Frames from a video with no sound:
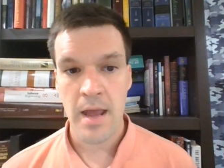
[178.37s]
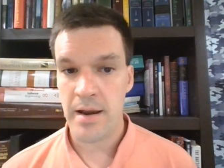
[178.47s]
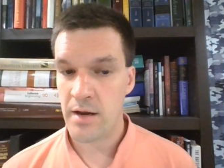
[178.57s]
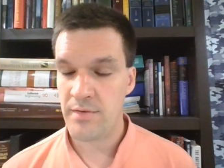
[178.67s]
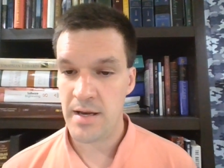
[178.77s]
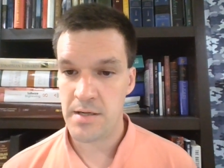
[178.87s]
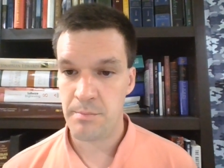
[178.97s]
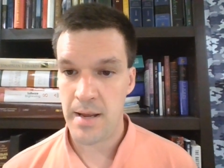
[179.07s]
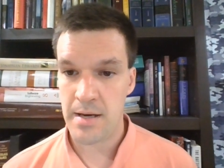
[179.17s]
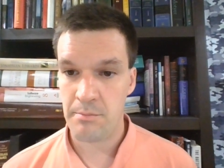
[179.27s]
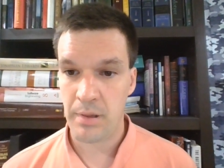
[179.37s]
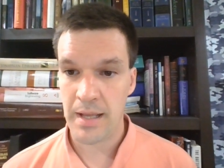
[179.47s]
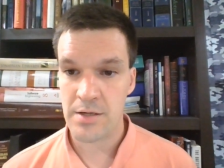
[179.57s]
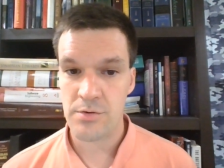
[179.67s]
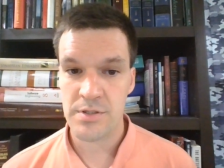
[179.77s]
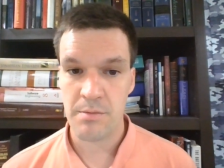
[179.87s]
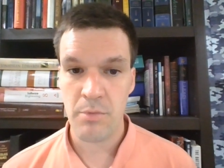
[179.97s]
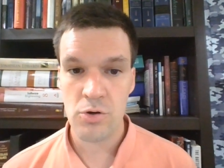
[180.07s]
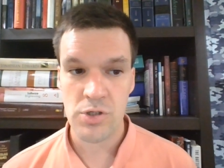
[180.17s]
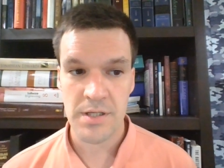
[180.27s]
not of independent planters and
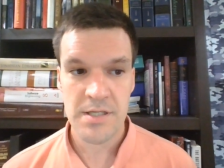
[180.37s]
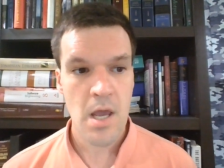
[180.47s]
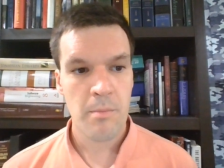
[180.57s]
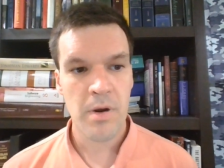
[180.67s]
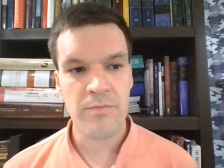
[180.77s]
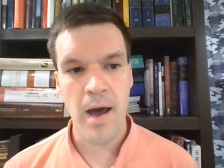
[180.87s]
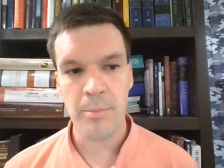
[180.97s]
merchants, but of